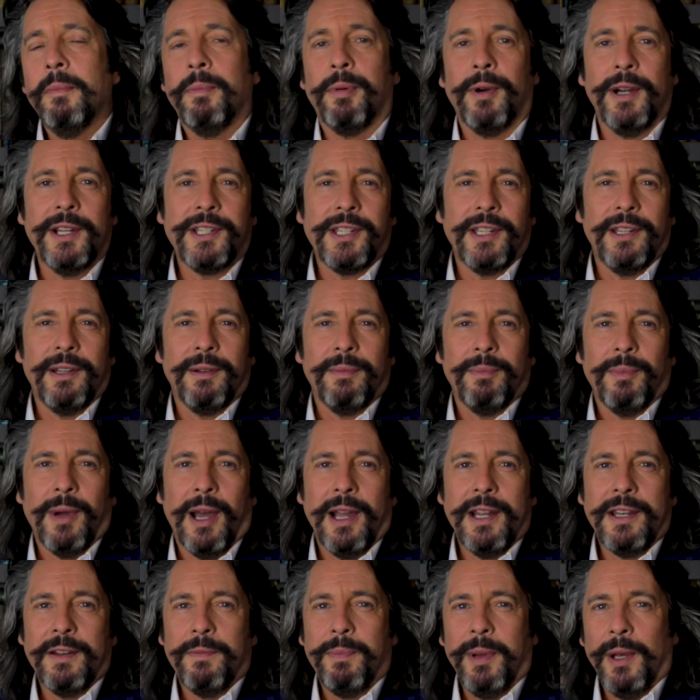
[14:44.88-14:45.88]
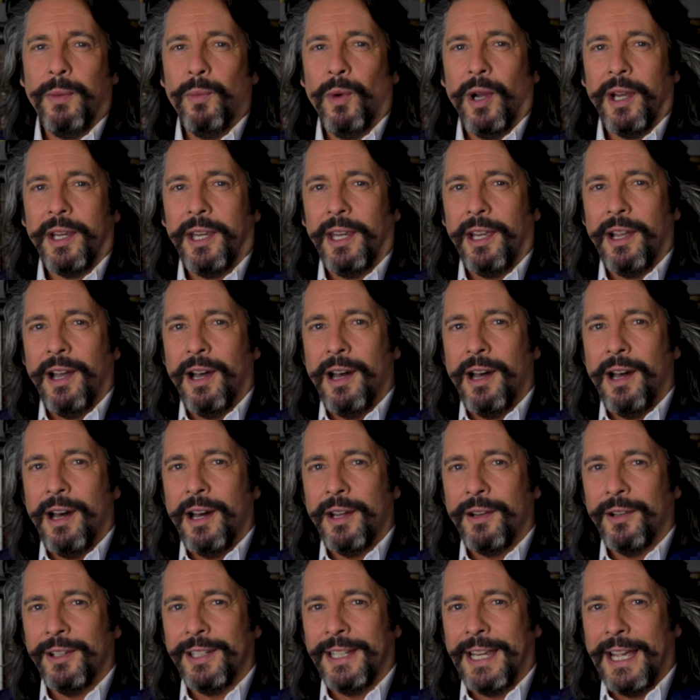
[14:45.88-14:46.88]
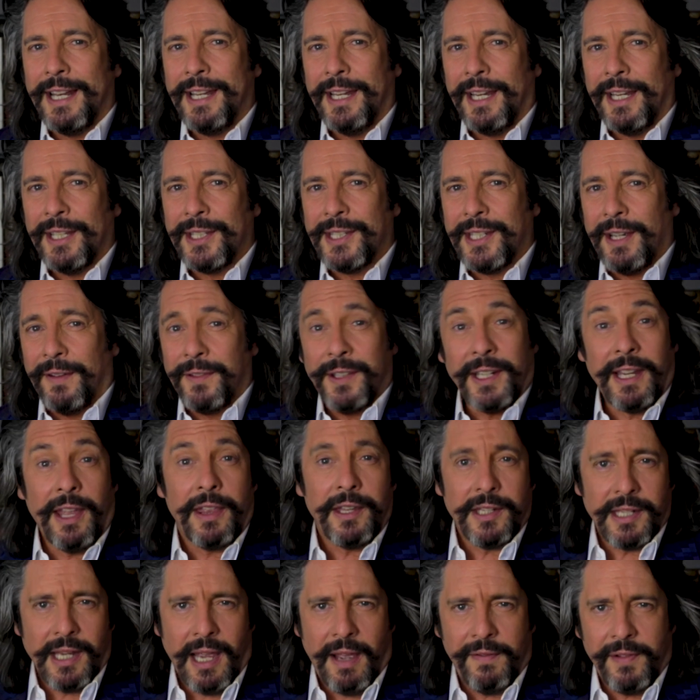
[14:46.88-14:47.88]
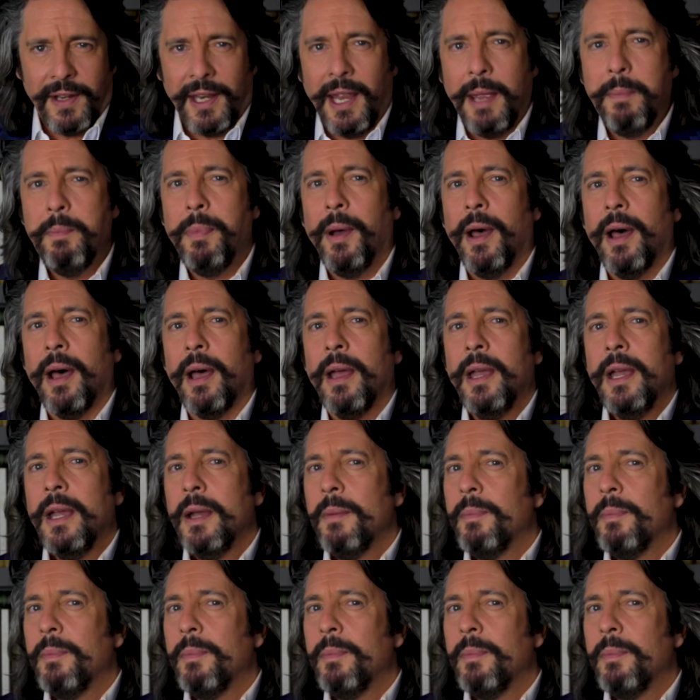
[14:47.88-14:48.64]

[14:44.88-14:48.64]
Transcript: Britain might have been working hard on getting itself together to have an empire,